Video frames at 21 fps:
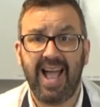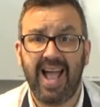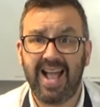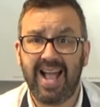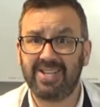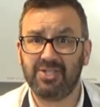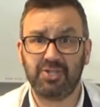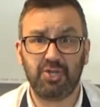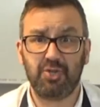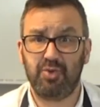
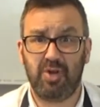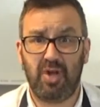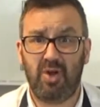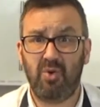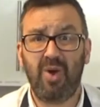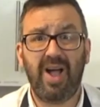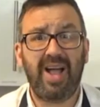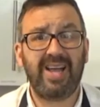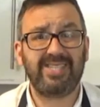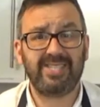as you
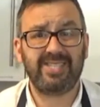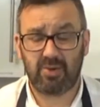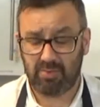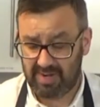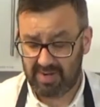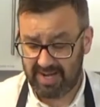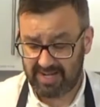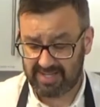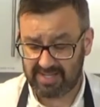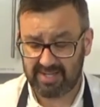know, I don't
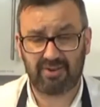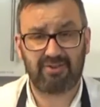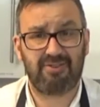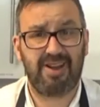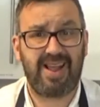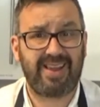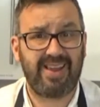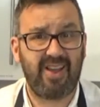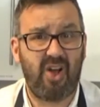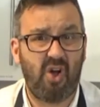like to
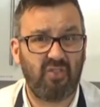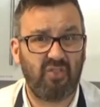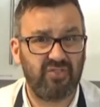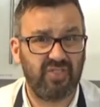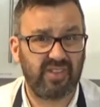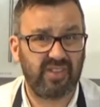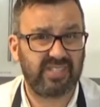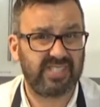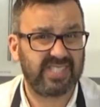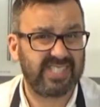crack it on
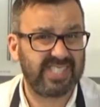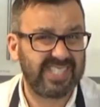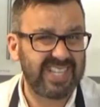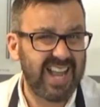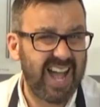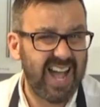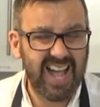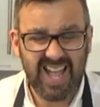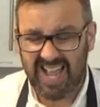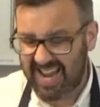the
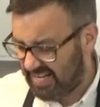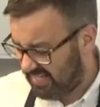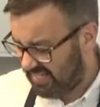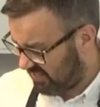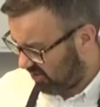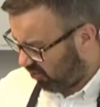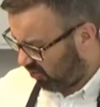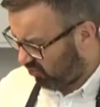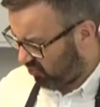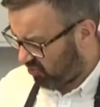side
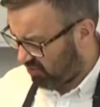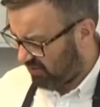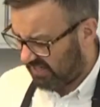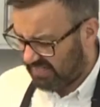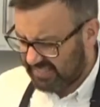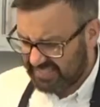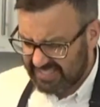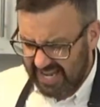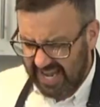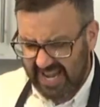or on the
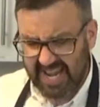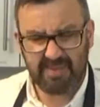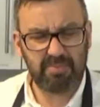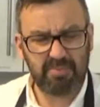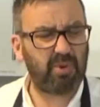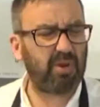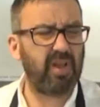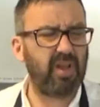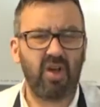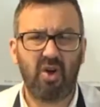
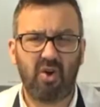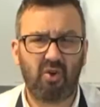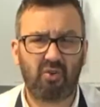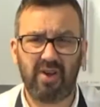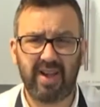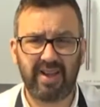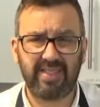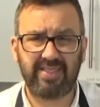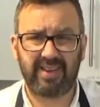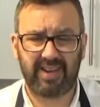table or
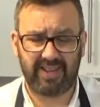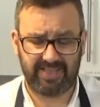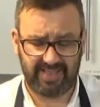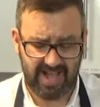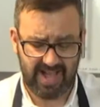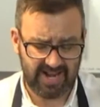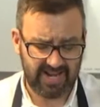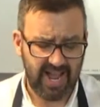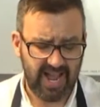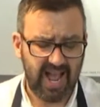anything like
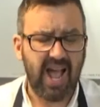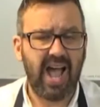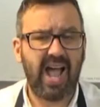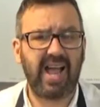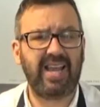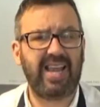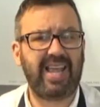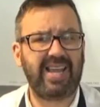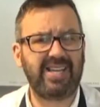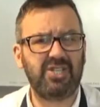that. I
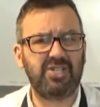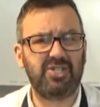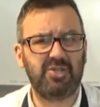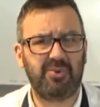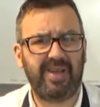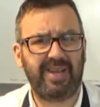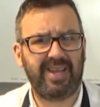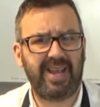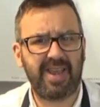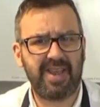like to do
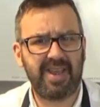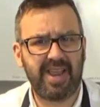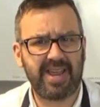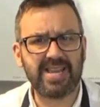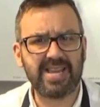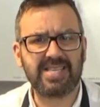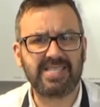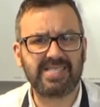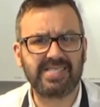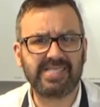it in a
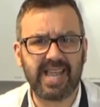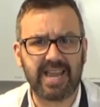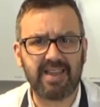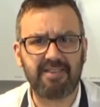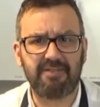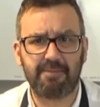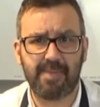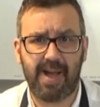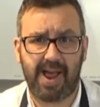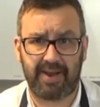nice,
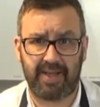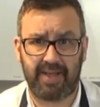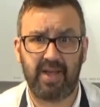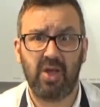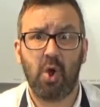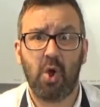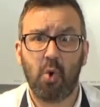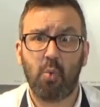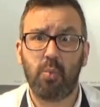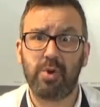safe manner,
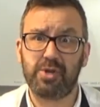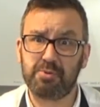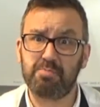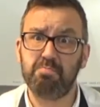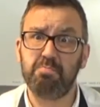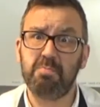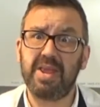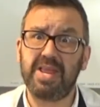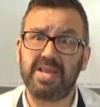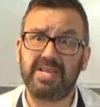which
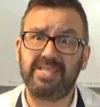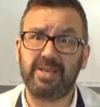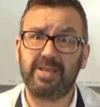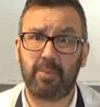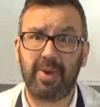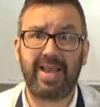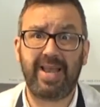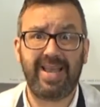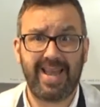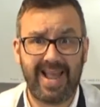means that
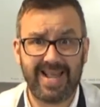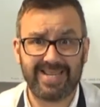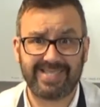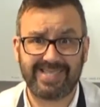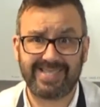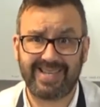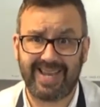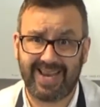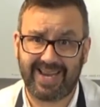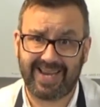we're
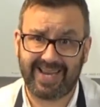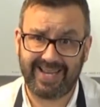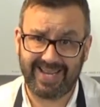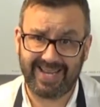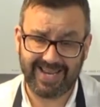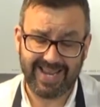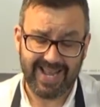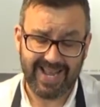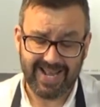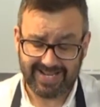less
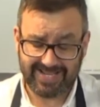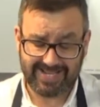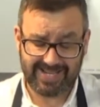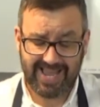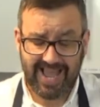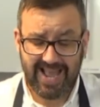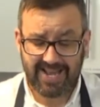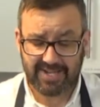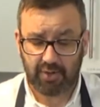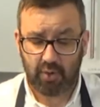likely to
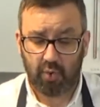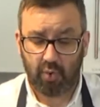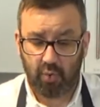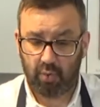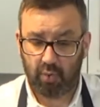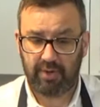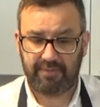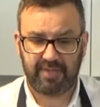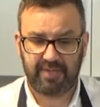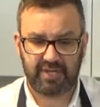get
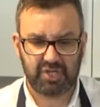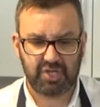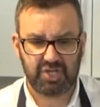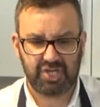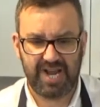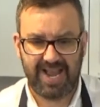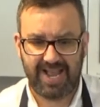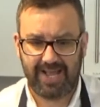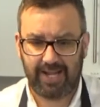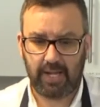all of the
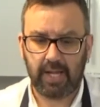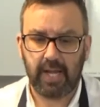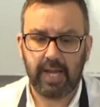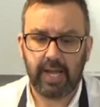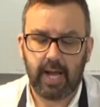shell